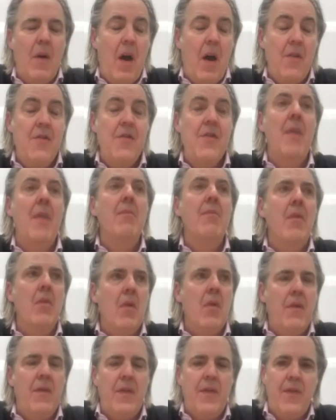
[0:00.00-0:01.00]

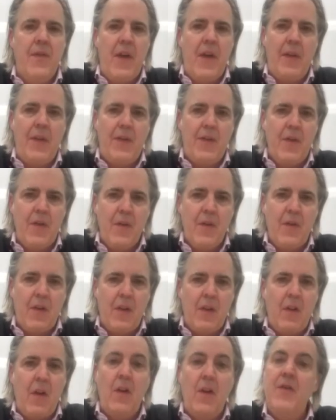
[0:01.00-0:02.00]
number of investors, a
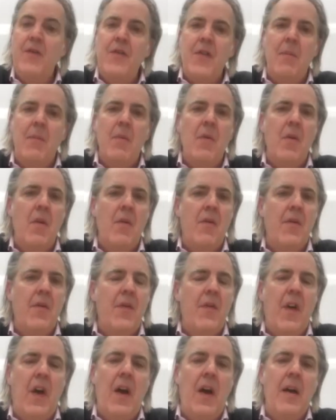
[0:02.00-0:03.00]
large number of
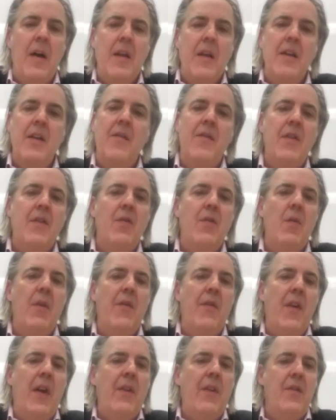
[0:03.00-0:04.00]
individual
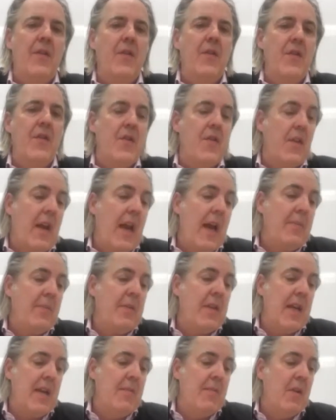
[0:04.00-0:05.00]
investors in your cap
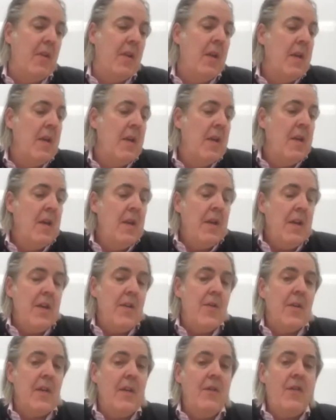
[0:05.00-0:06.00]
table,
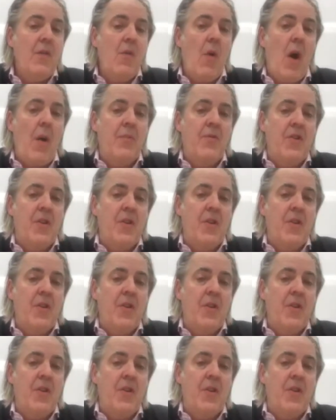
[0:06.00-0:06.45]
gives you a